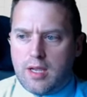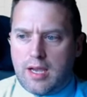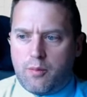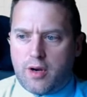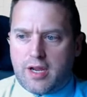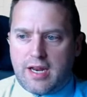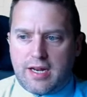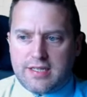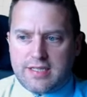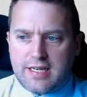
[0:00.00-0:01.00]
and when I
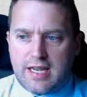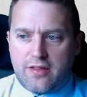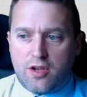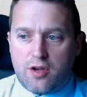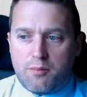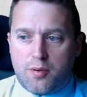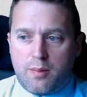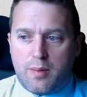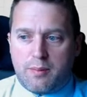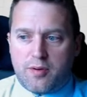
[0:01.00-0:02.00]
connect this together, you can
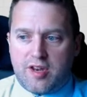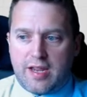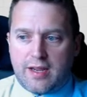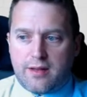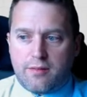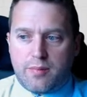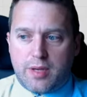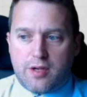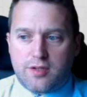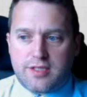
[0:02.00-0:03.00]
probably predict,
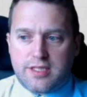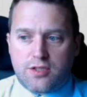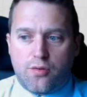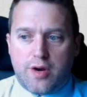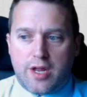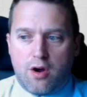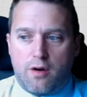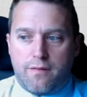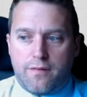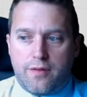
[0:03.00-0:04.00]
because it's already
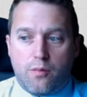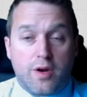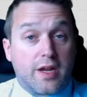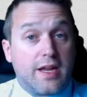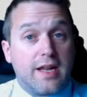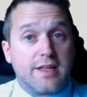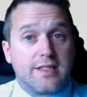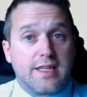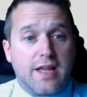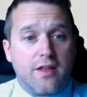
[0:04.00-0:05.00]
off, that when I connect this
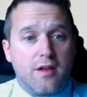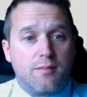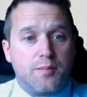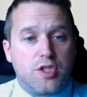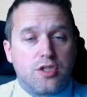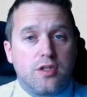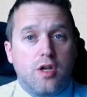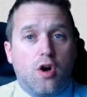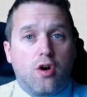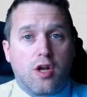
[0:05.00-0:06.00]
together, psh,
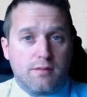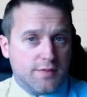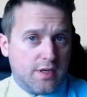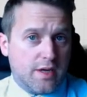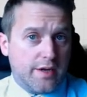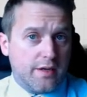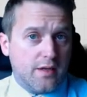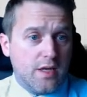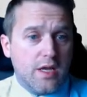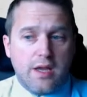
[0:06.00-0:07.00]
on comes the light.
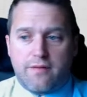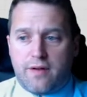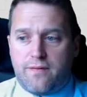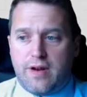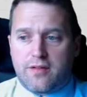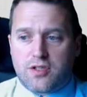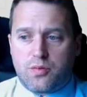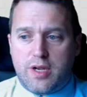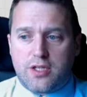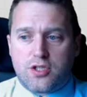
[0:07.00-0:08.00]
If I flick the
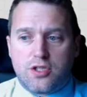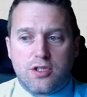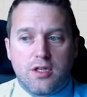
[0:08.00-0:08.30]
switch,